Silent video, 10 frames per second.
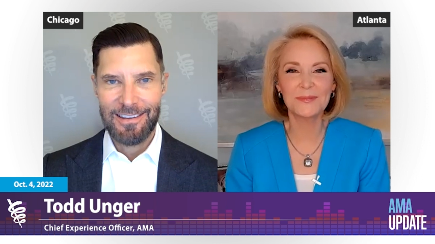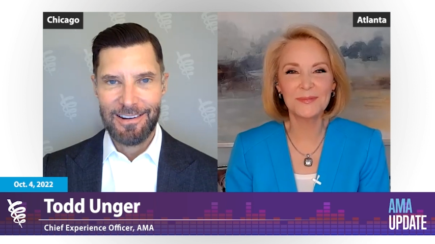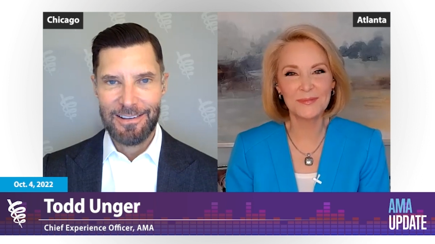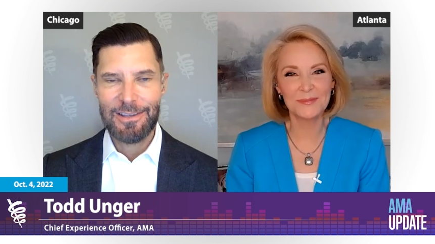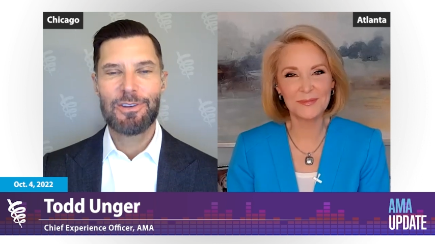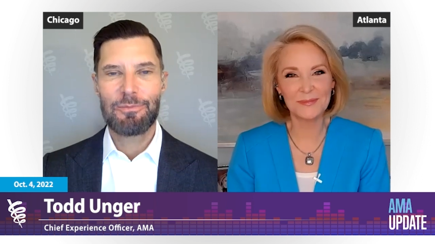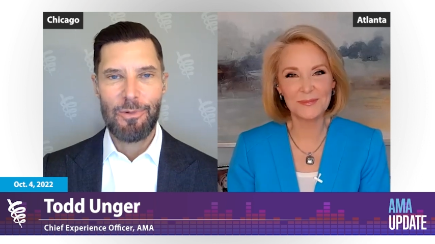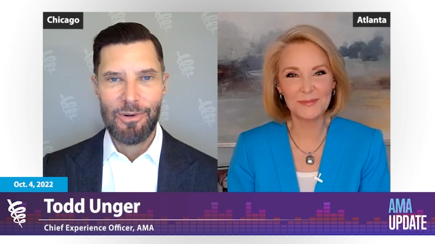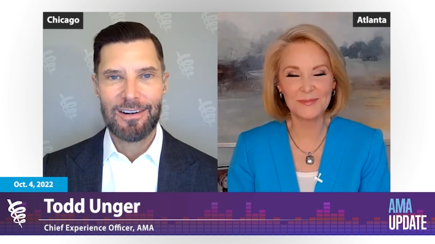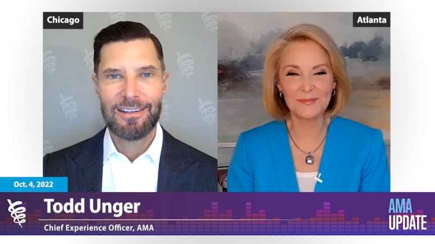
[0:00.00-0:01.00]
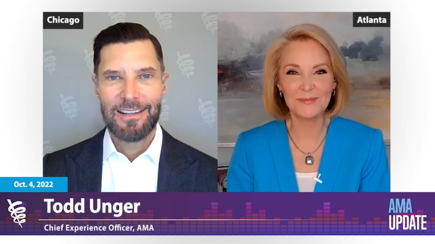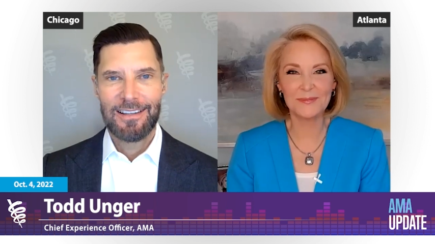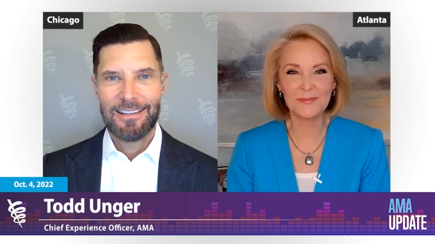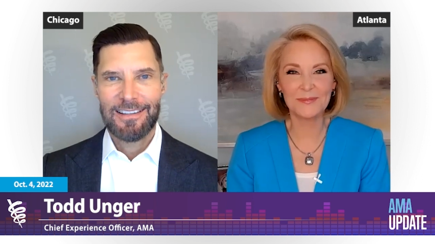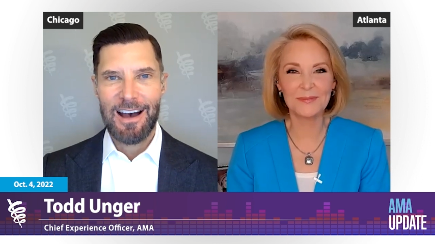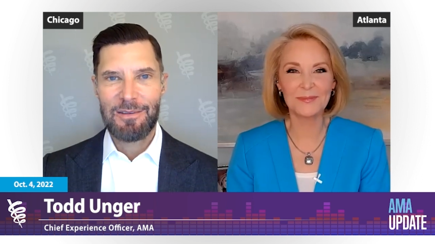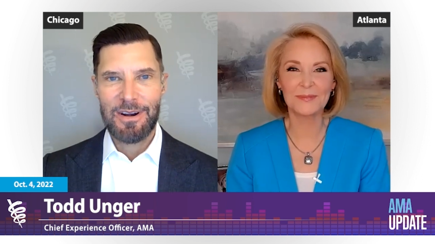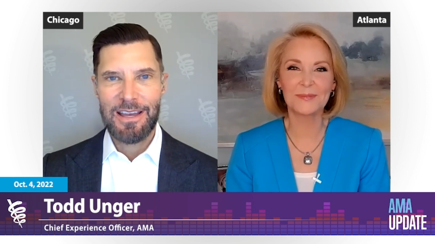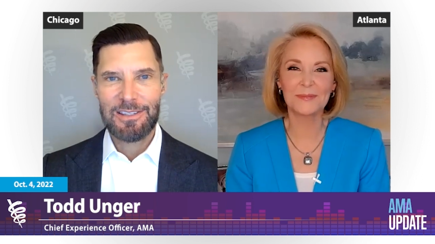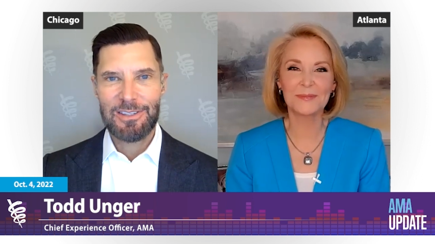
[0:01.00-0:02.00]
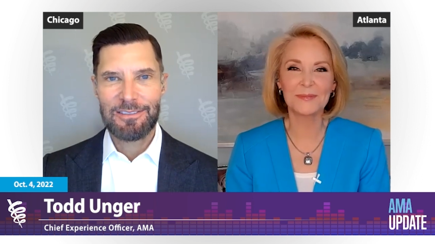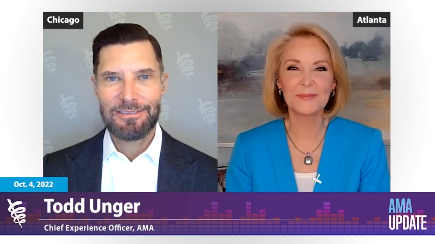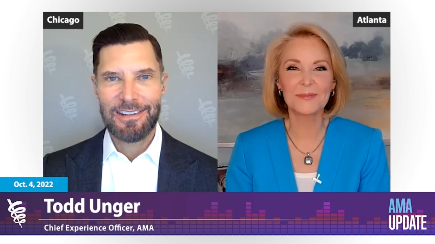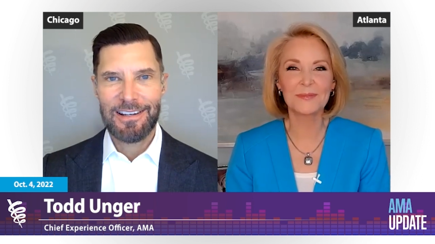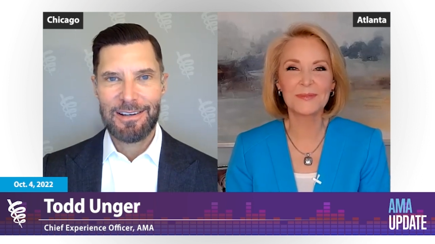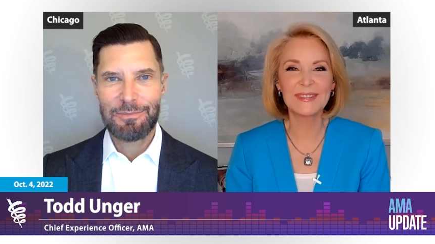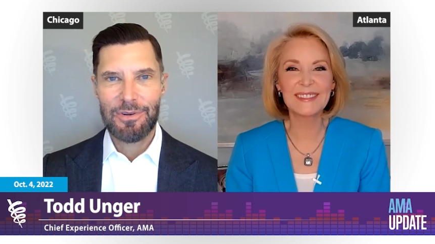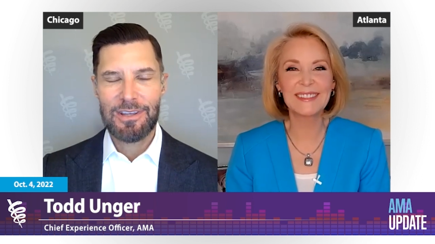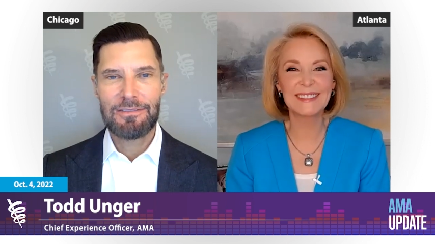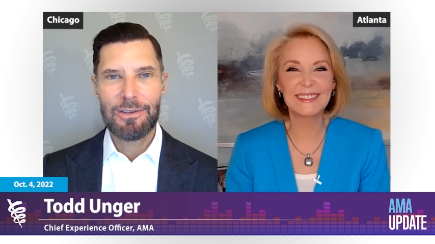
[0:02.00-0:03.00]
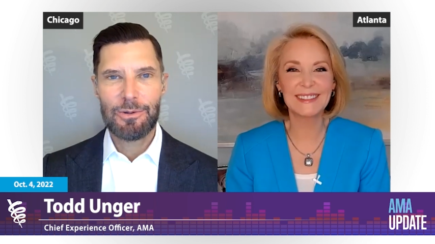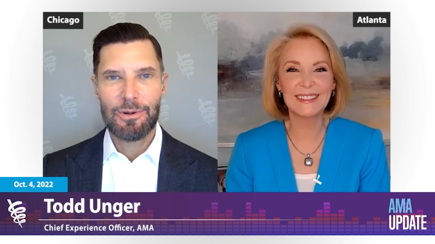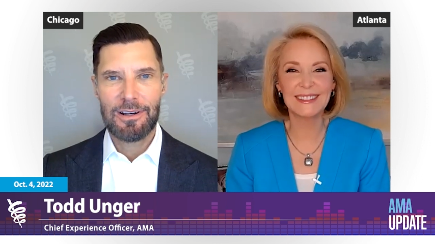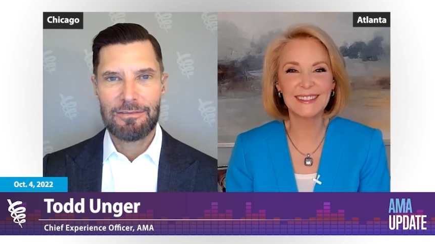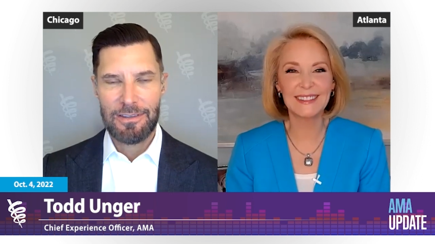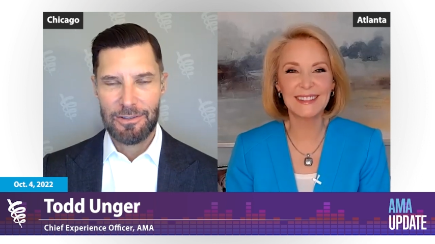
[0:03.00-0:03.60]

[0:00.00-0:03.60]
Speaker 1: there is a more comprehensive uh, preview of